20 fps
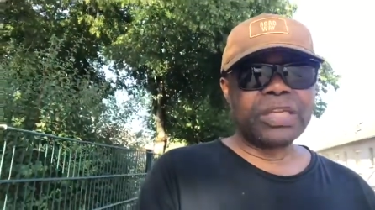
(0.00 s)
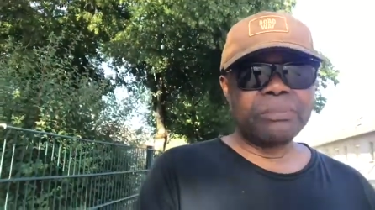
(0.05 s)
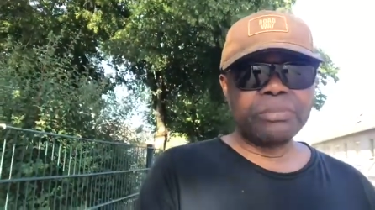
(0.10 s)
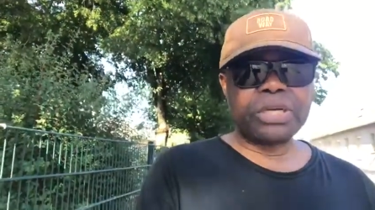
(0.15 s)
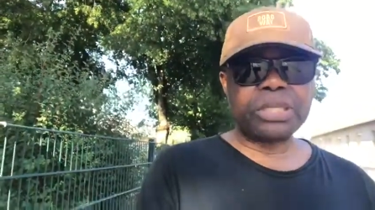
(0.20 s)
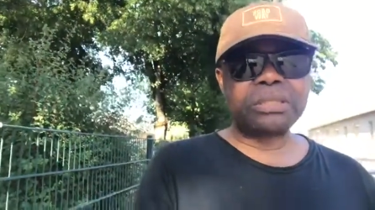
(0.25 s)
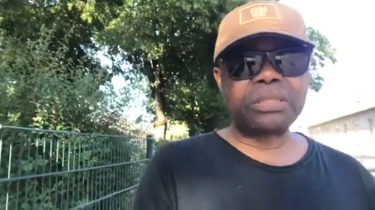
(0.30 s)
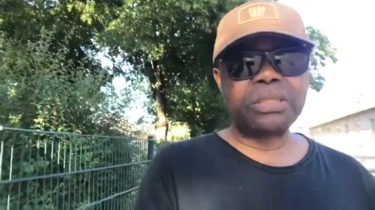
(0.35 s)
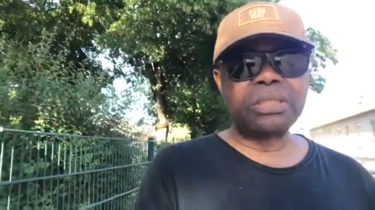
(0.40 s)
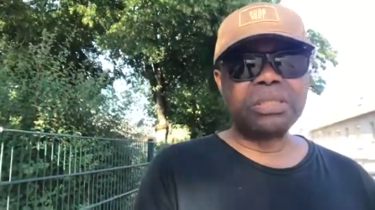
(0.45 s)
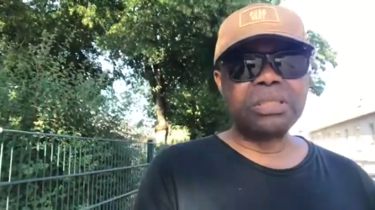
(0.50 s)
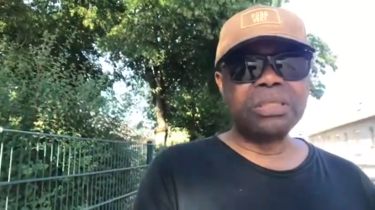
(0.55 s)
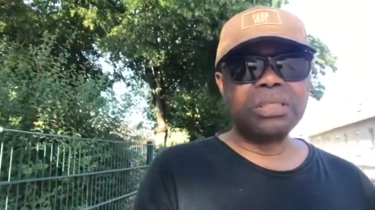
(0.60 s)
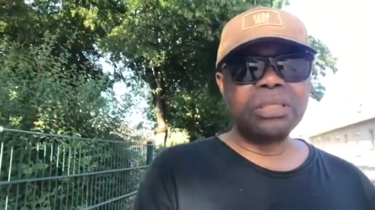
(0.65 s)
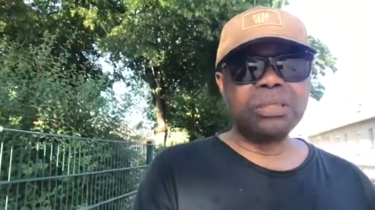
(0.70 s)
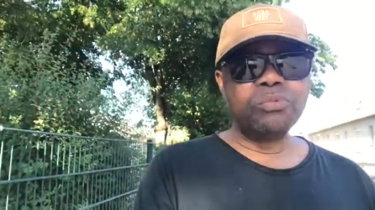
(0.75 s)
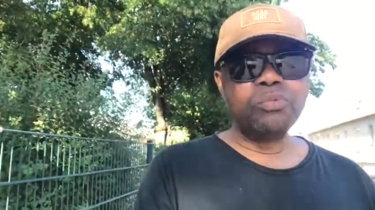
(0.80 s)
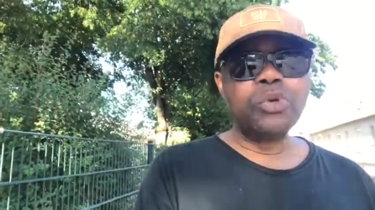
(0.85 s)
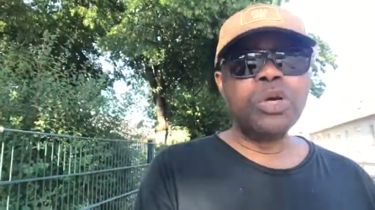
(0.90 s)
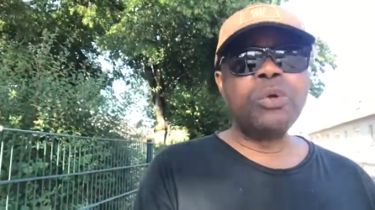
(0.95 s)
but
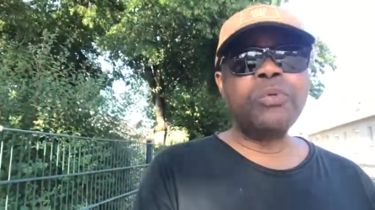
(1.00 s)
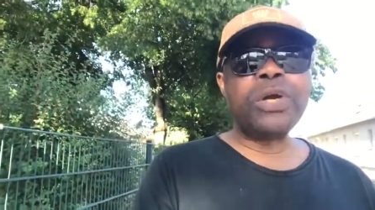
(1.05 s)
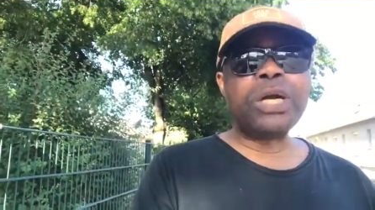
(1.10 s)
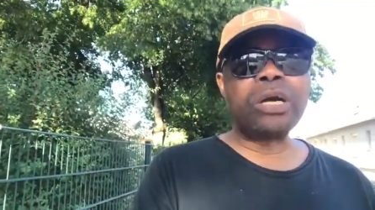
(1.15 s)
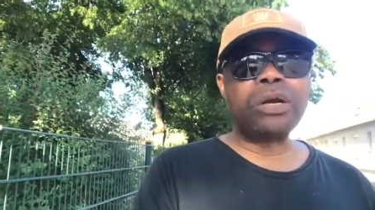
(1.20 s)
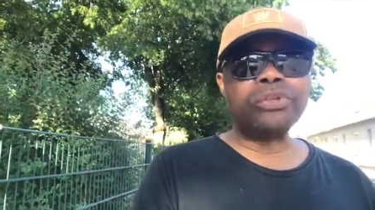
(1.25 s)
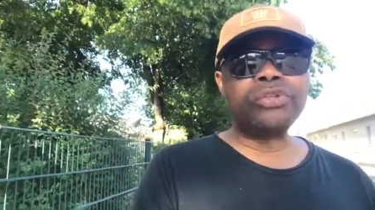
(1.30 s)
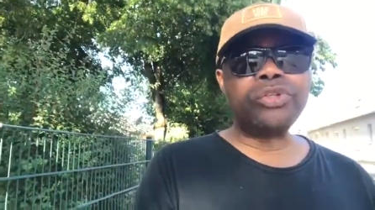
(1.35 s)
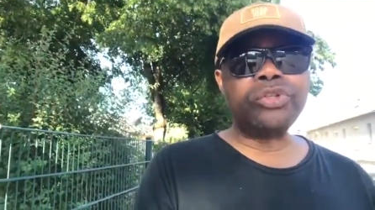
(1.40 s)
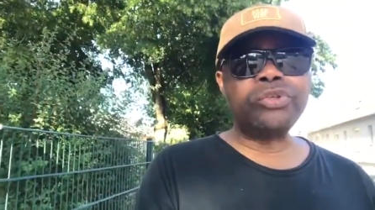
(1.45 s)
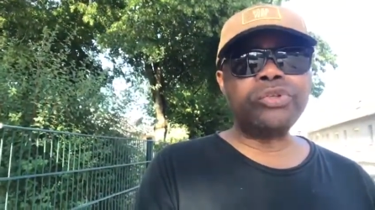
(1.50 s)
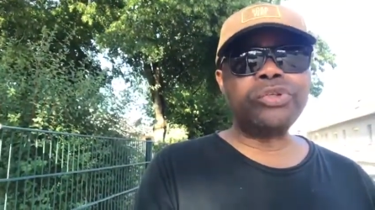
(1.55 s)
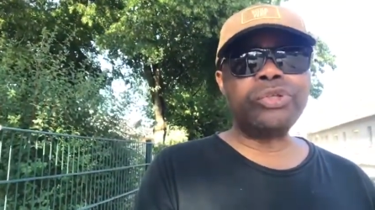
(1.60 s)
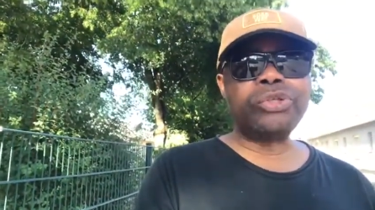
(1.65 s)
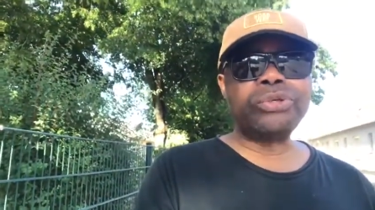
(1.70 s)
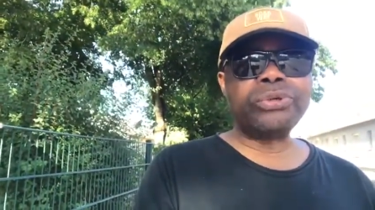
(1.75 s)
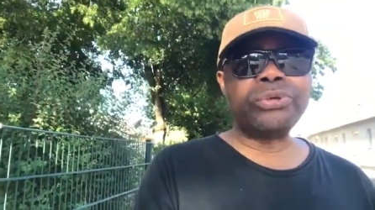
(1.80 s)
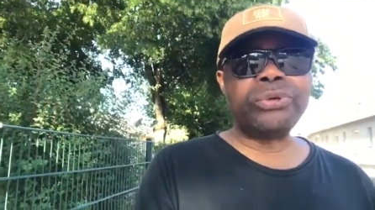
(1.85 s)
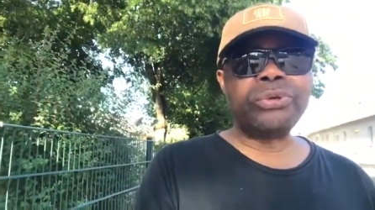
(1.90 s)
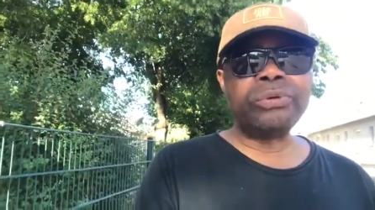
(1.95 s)
we will continue
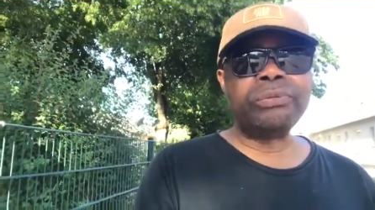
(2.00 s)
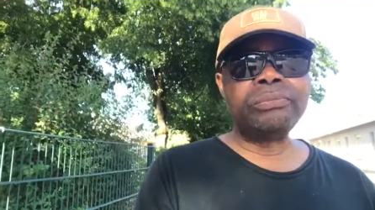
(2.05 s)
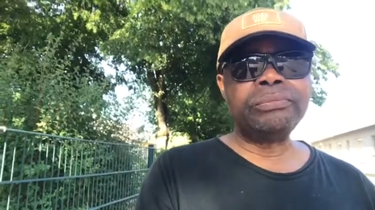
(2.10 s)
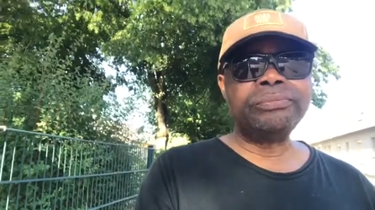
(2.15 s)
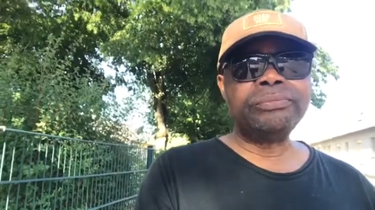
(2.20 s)
to